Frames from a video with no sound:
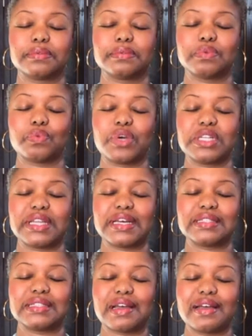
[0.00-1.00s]
One
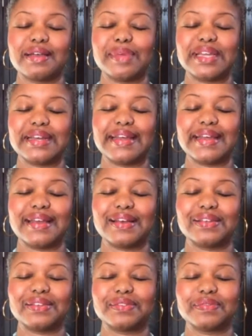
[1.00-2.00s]
last time, inhale.